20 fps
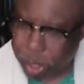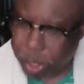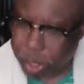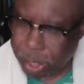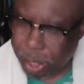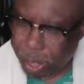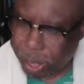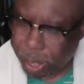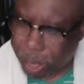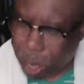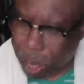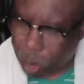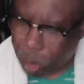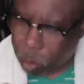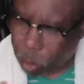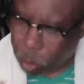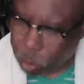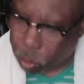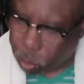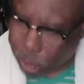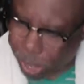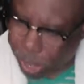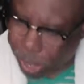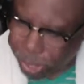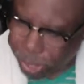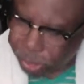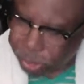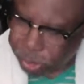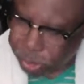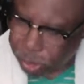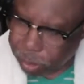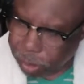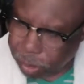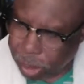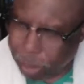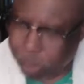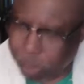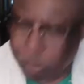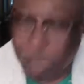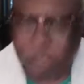and I will raise him
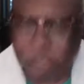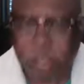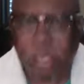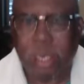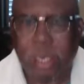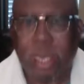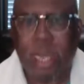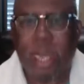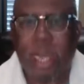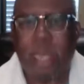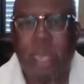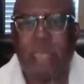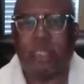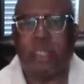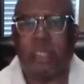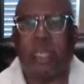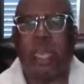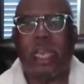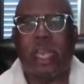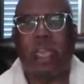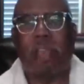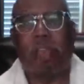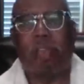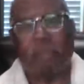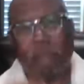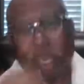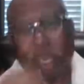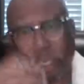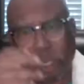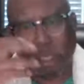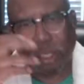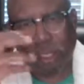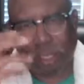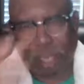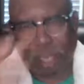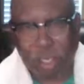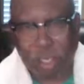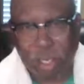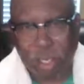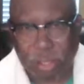up at the last day. If he
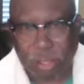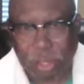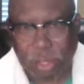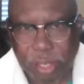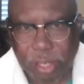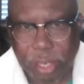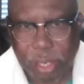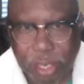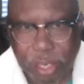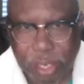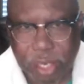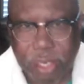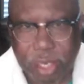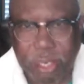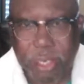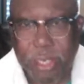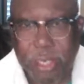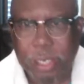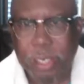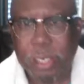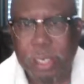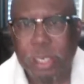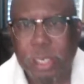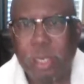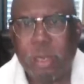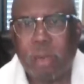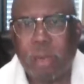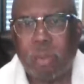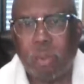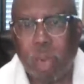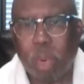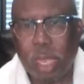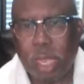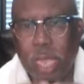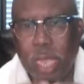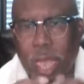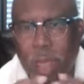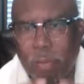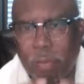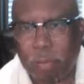continue to the end, we
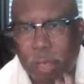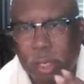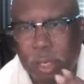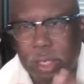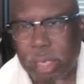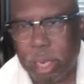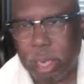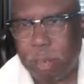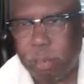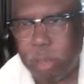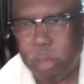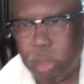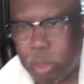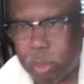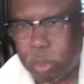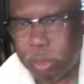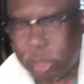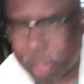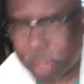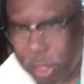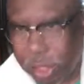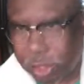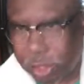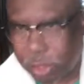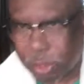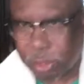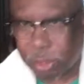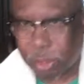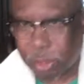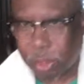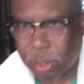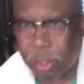have to come to Jesus.